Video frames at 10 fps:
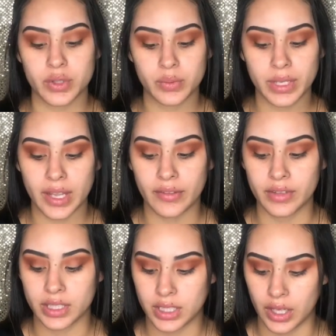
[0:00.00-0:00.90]
Once we have
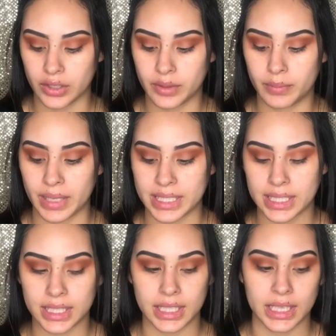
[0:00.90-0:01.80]
this color
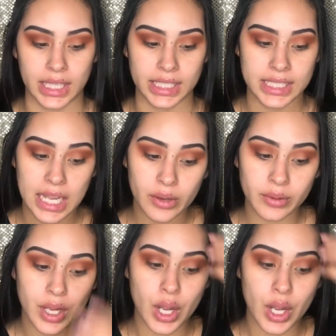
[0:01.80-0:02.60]
basically laid down,